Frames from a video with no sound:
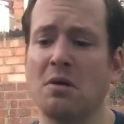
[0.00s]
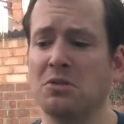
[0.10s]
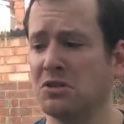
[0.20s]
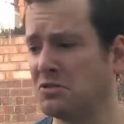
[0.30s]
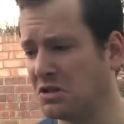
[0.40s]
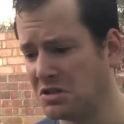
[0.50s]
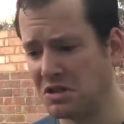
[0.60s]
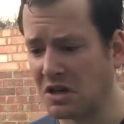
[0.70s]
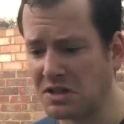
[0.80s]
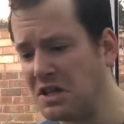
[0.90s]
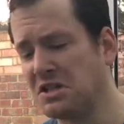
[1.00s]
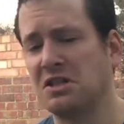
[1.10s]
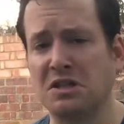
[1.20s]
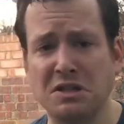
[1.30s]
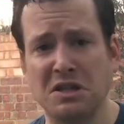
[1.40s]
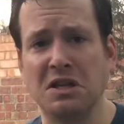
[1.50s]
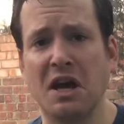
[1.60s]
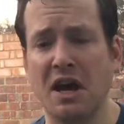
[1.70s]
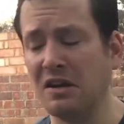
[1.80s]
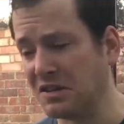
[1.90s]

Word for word: I'm just gonna start eating this and that.